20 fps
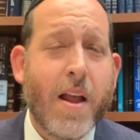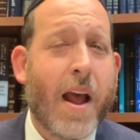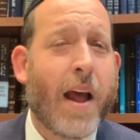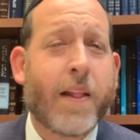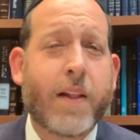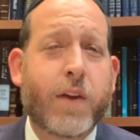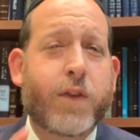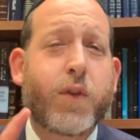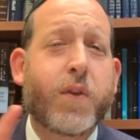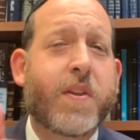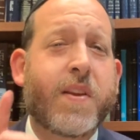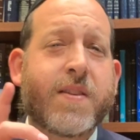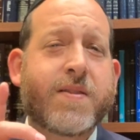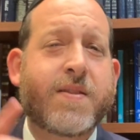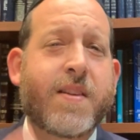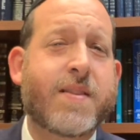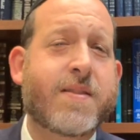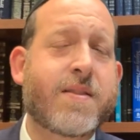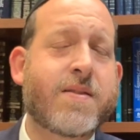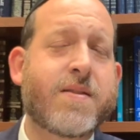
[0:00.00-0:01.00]
And the truth
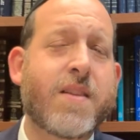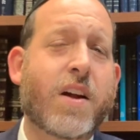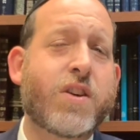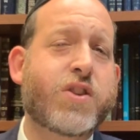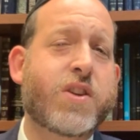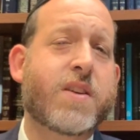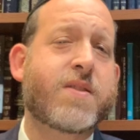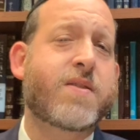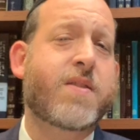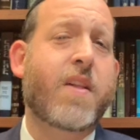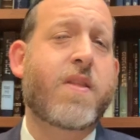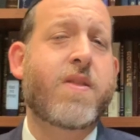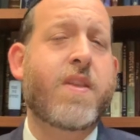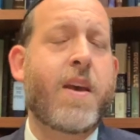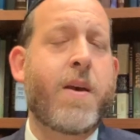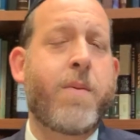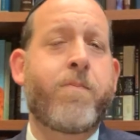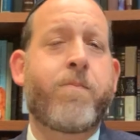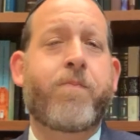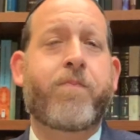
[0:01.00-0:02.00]
is, this is not just the
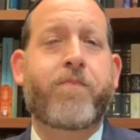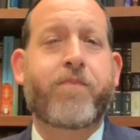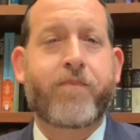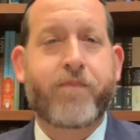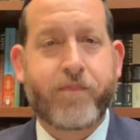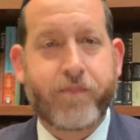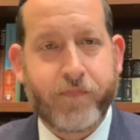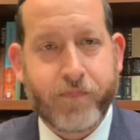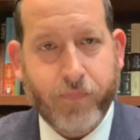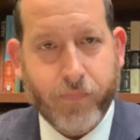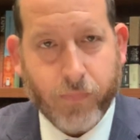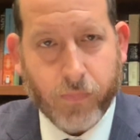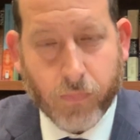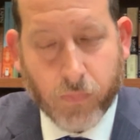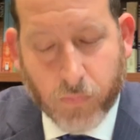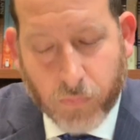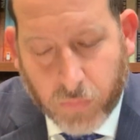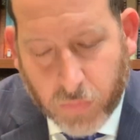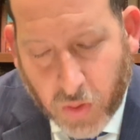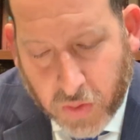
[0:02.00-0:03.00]
theme
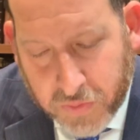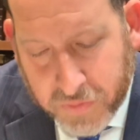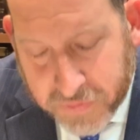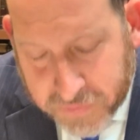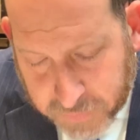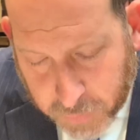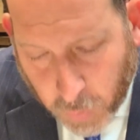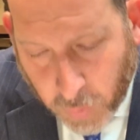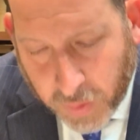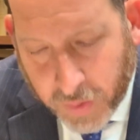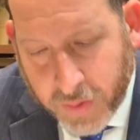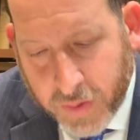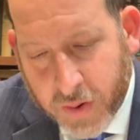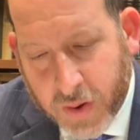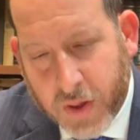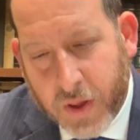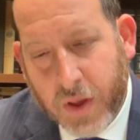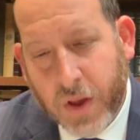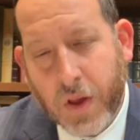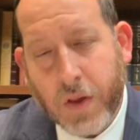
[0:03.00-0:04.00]
for
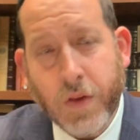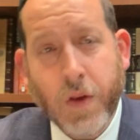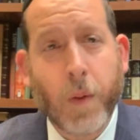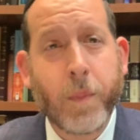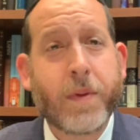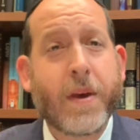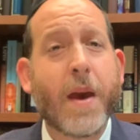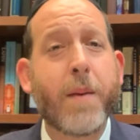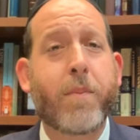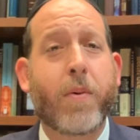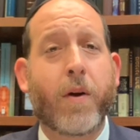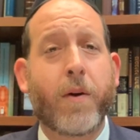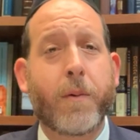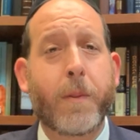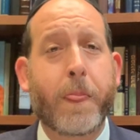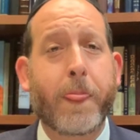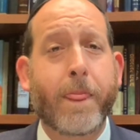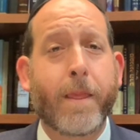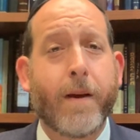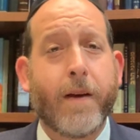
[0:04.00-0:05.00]
Yom Kippur.
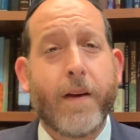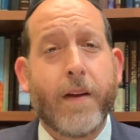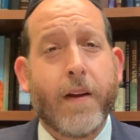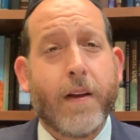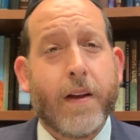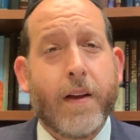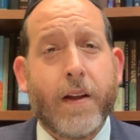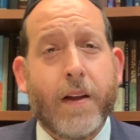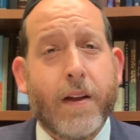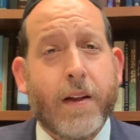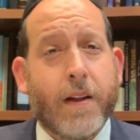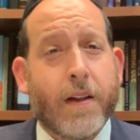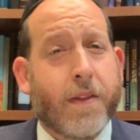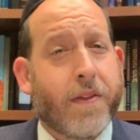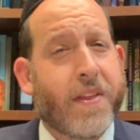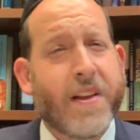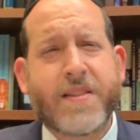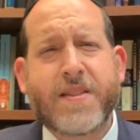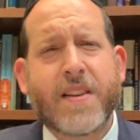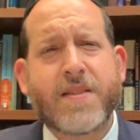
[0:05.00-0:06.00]

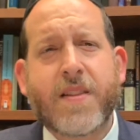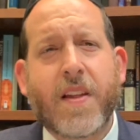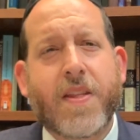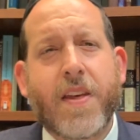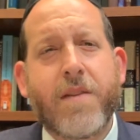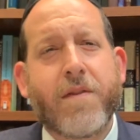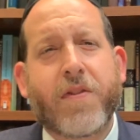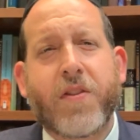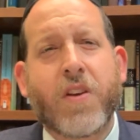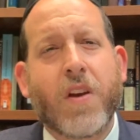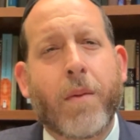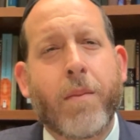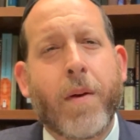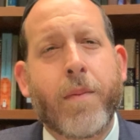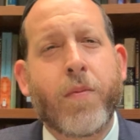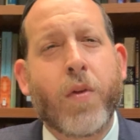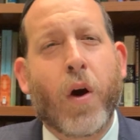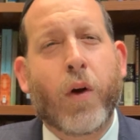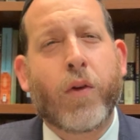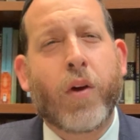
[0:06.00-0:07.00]
This is the theme for the
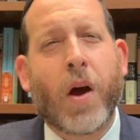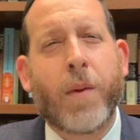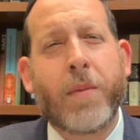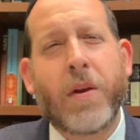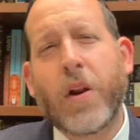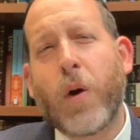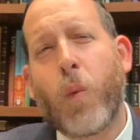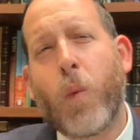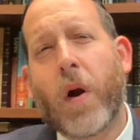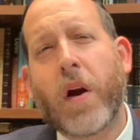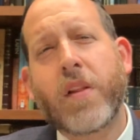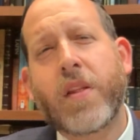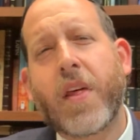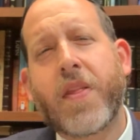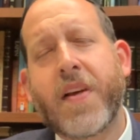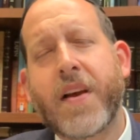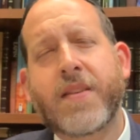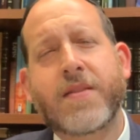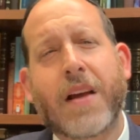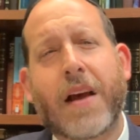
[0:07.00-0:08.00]
Yomim Noraim. You know, one of the
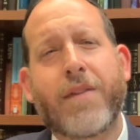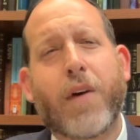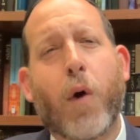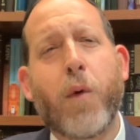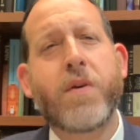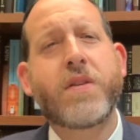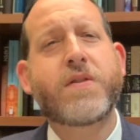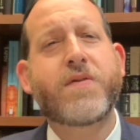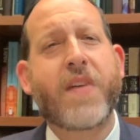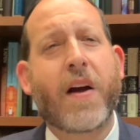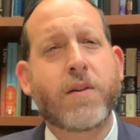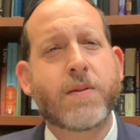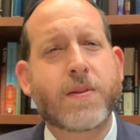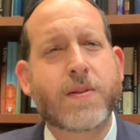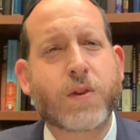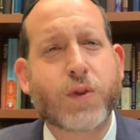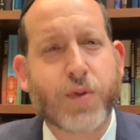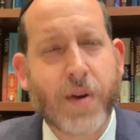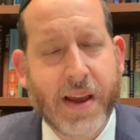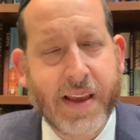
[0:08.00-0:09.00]
things I've always found
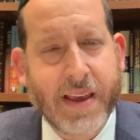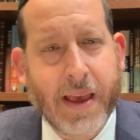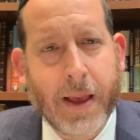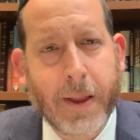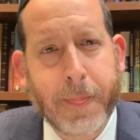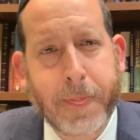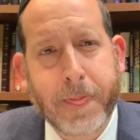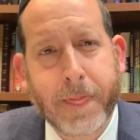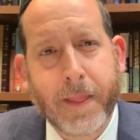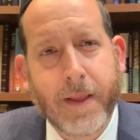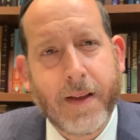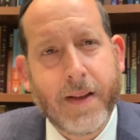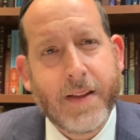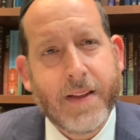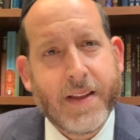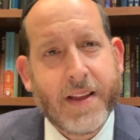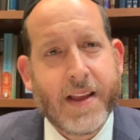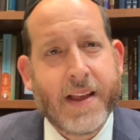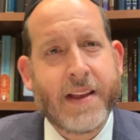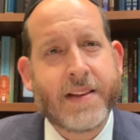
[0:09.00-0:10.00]
striking
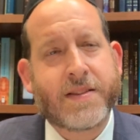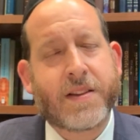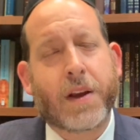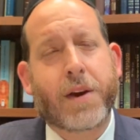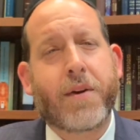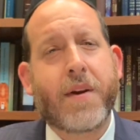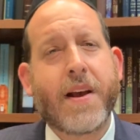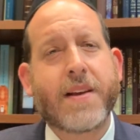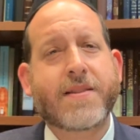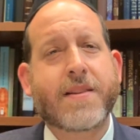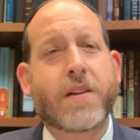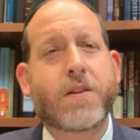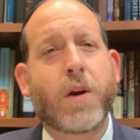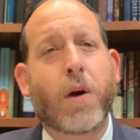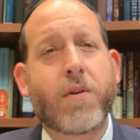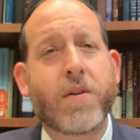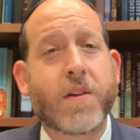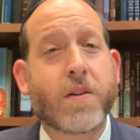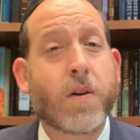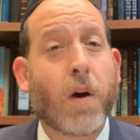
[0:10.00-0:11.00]
is the Kriyas
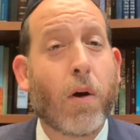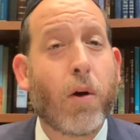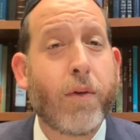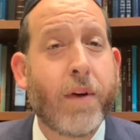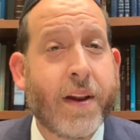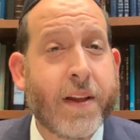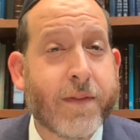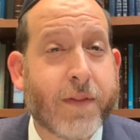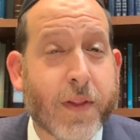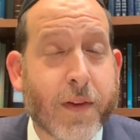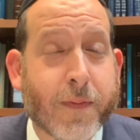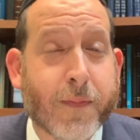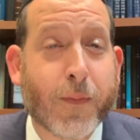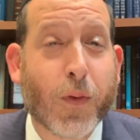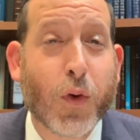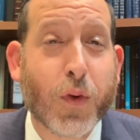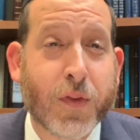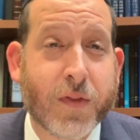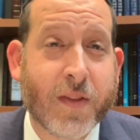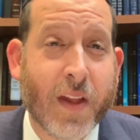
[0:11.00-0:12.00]
HaTorah, the Torah reading for the
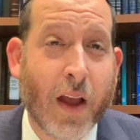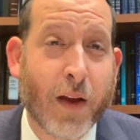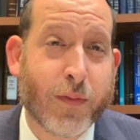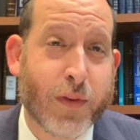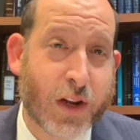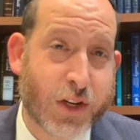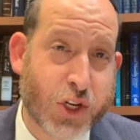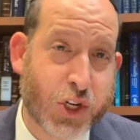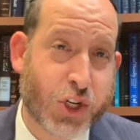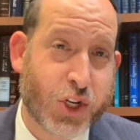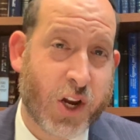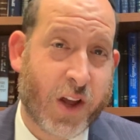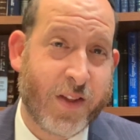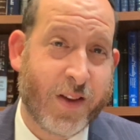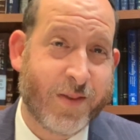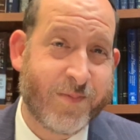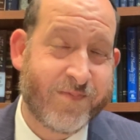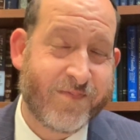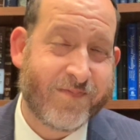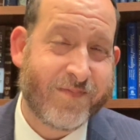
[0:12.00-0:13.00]
first day of Rosh Hashanah.